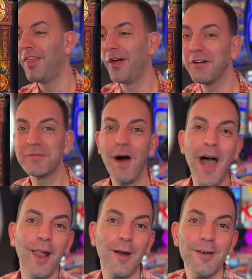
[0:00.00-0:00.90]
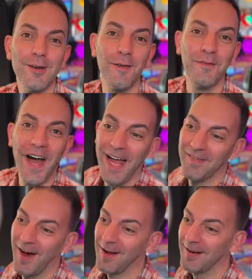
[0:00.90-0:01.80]
Those minors are
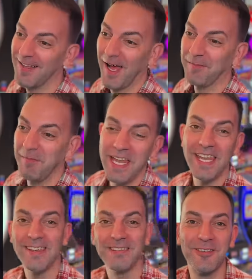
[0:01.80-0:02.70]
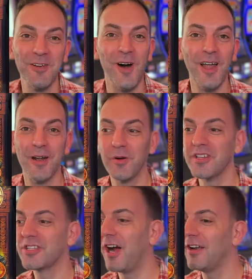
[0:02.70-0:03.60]
500, and that mini is 200. We're
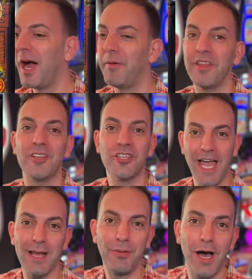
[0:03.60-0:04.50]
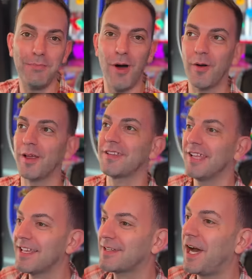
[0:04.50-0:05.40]
starting up with a jackpot bonus.
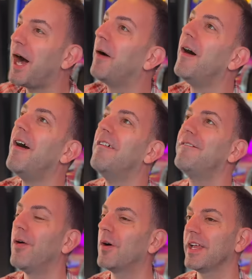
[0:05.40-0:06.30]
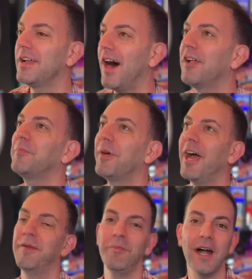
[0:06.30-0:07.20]
Let's go. $40
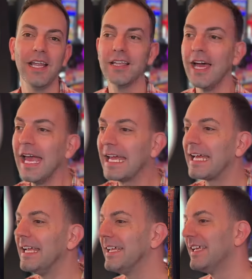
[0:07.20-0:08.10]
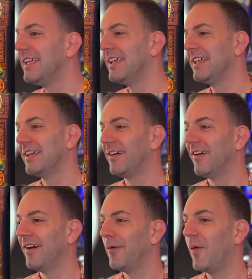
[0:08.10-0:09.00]
bet money link.
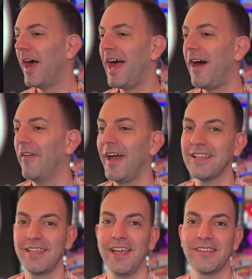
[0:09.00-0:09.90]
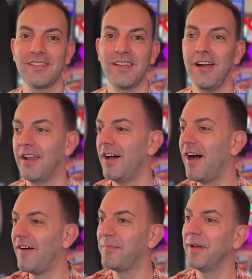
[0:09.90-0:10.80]
Wow, that's how you started
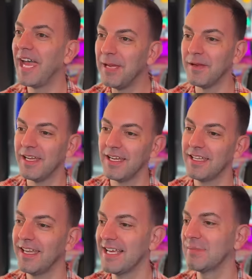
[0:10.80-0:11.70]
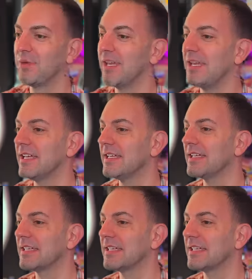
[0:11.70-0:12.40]
off, baby. Yes, please.